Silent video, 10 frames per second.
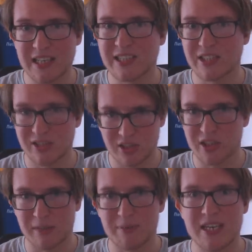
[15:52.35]
He's just
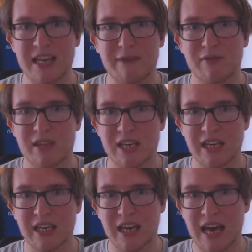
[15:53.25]
gonna peak
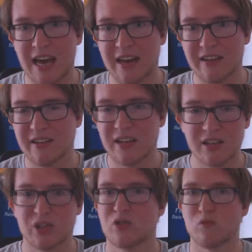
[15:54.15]
everything and
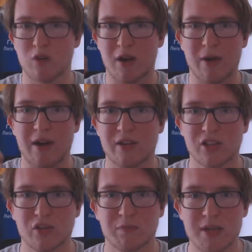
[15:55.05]
just run around and
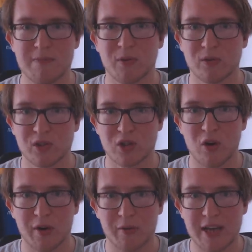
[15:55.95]
shoot people, just
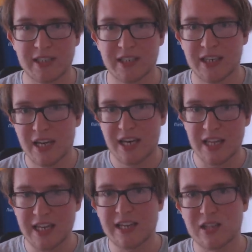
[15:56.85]
going crazy.
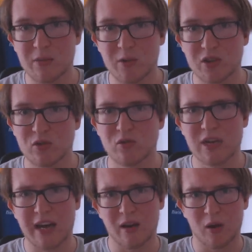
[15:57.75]
They needed someone to
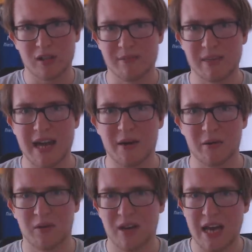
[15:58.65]
kind of lock them
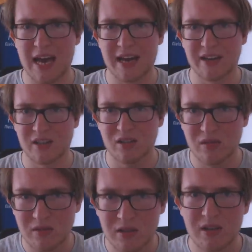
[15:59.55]
down and
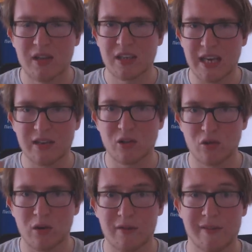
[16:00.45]
get
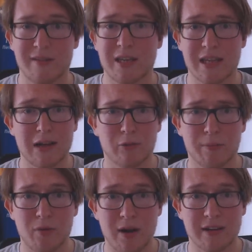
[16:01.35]
control of everything. That's
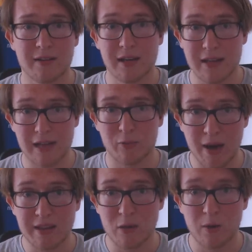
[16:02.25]
what Pronax did, and that's
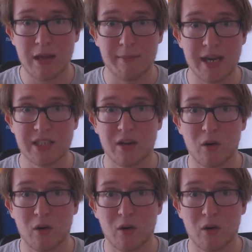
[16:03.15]
why they won that major.